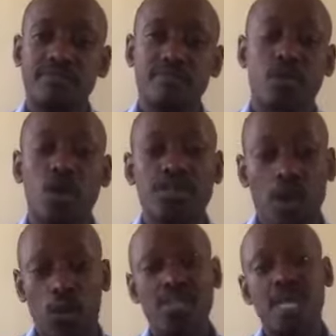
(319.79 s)
Because there
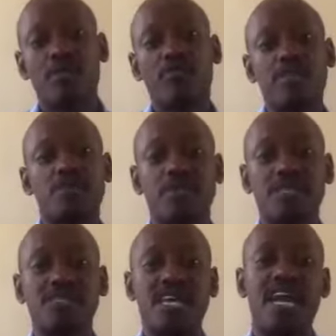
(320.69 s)
are quite a number of
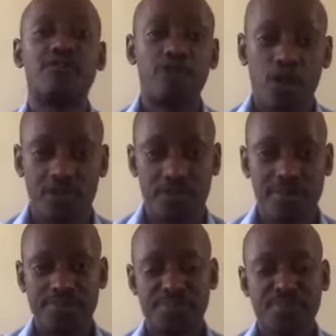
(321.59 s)
expenses that are involved
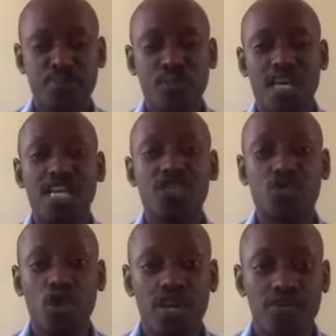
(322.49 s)
in
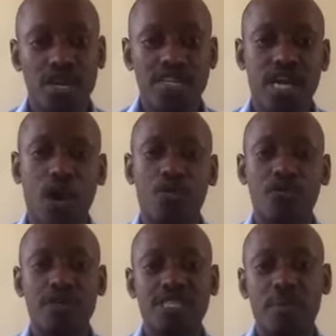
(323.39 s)
stocking that cow.
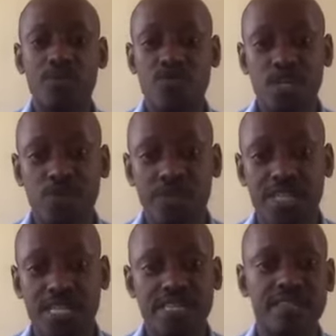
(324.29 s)
For example,
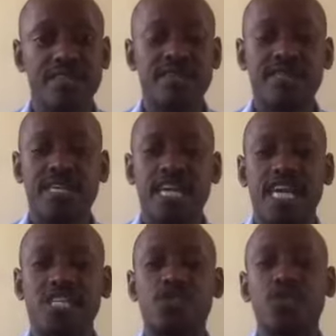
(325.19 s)
transporting it.
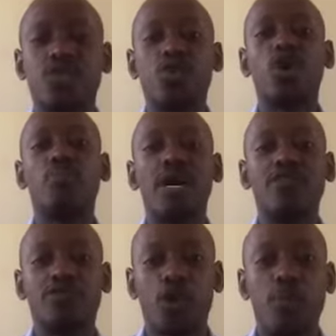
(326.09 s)
It's not that where you buy
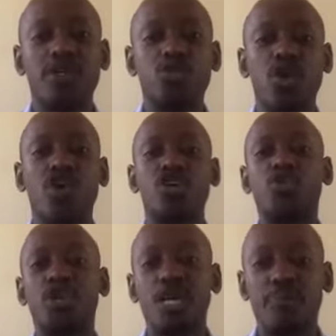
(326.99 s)
it from is where you're going
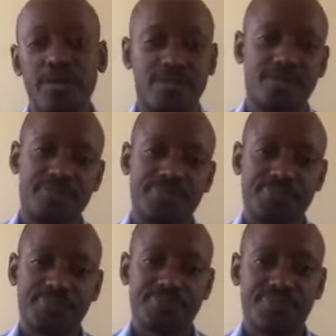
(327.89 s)
to keep it.
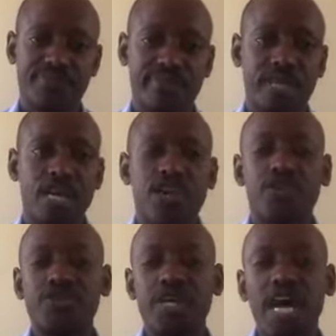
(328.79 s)

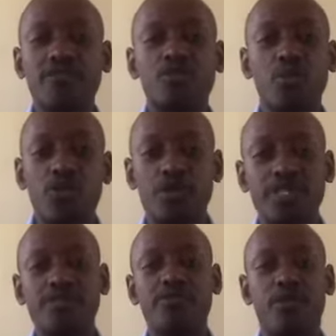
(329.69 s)
You still have to move
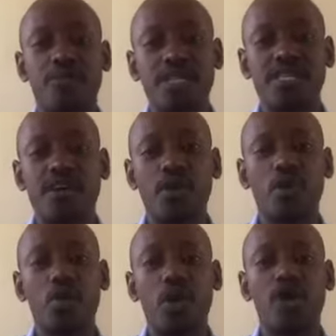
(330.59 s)
it from that area
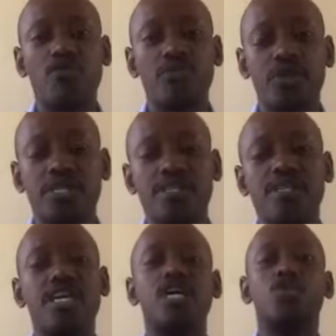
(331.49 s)
where you bought
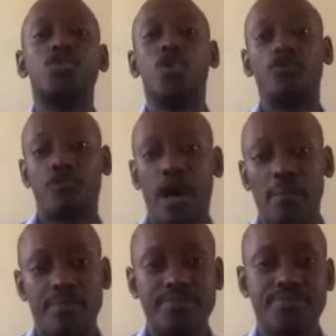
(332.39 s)
it to your
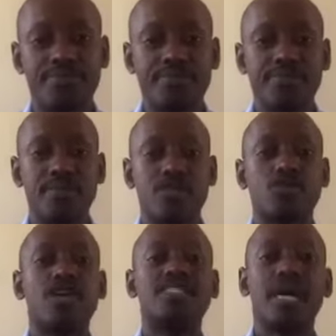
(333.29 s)
farm.
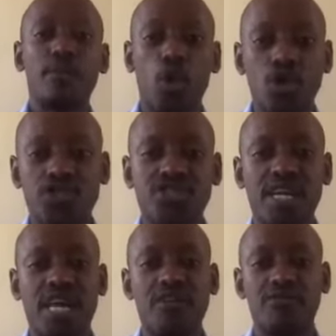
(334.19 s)
So there are some costs
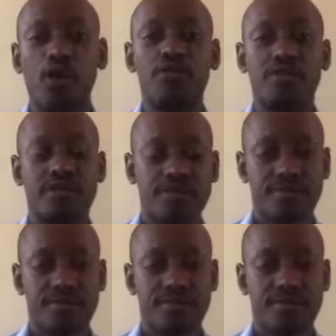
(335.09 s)
that are involved.